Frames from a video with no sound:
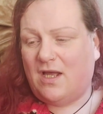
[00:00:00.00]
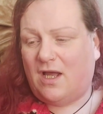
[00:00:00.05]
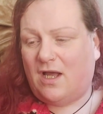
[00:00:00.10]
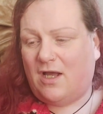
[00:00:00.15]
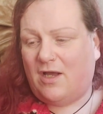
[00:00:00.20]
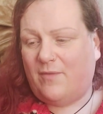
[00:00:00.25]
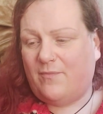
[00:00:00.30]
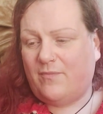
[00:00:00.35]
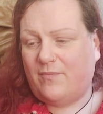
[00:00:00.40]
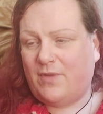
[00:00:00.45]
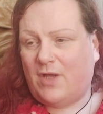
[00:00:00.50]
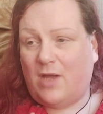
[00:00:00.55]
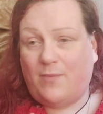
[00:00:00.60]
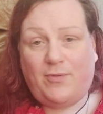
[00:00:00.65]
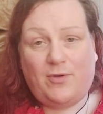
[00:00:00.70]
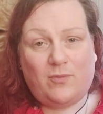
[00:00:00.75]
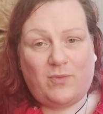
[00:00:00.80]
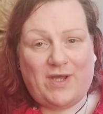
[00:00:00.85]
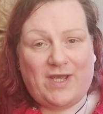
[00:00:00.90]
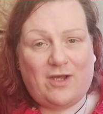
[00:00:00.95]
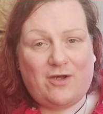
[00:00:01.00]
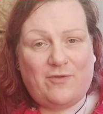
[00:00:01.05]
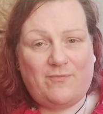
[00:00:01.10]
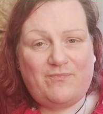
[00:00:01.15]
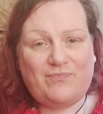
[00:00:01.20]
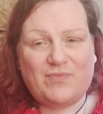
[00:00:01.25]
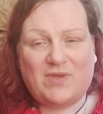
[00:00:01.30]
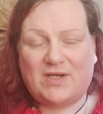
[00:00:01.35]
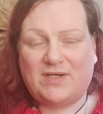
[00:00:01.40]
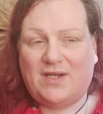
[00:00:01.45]
I put weight
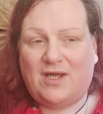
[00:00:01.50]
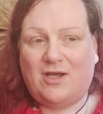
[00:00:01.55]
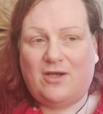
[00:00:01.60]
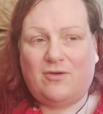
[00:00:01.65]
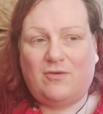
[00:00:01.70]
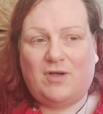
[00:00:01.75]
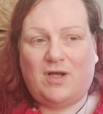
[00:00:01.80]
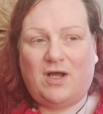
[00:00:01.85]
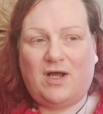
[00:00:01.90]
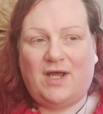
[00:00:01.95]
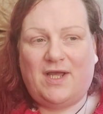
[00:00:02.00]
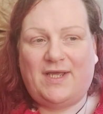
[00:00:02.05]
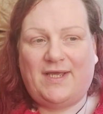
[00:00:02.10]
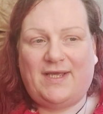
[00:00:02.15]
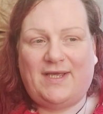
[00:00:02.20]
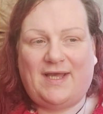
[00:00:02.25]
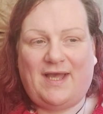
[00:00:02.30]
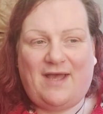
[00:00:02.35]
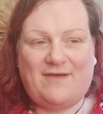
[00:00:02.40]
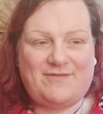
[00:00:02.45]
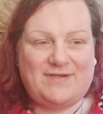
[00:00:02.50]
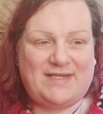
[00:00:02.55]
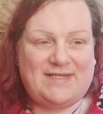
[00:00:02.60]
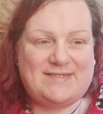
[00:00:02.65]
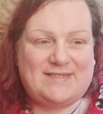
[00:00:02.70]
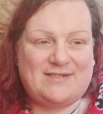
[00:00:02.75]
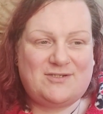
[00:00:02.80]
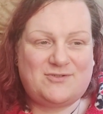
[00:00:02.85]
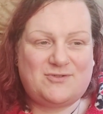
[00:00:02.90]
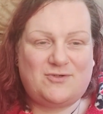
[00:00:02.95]
on. Now, I have an
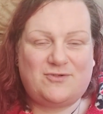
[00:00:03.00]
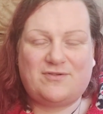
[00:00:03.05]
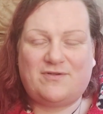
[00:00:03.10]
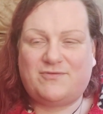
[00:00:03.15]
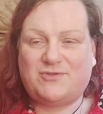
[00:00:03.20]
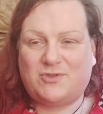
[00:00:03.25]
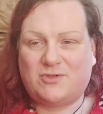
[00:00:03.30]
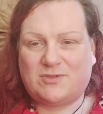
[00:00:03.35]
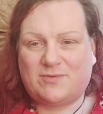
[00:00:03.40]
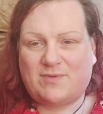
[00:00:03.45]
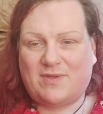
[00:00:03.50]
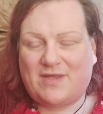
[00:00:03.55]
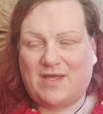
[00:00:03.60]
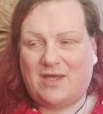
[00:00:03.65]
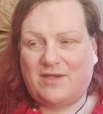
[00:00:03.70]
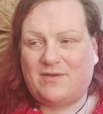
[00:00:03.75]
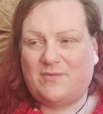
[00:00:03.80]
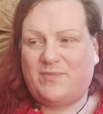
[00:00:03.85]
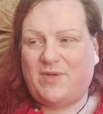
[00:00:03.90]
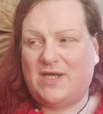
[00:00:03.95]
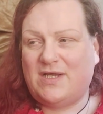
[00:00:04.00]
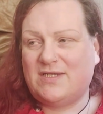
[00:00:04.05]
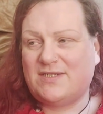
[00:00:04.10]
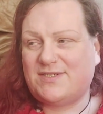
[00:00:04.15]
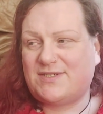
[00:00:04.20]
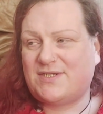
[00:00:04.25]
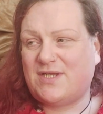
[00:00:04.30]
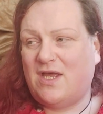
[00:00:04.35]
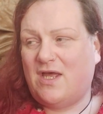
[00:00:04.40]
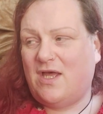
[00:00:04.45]
eating disorder. I've talked about that in the
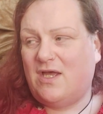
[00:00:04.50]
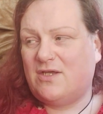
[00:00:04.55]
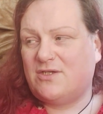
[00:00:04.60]
past.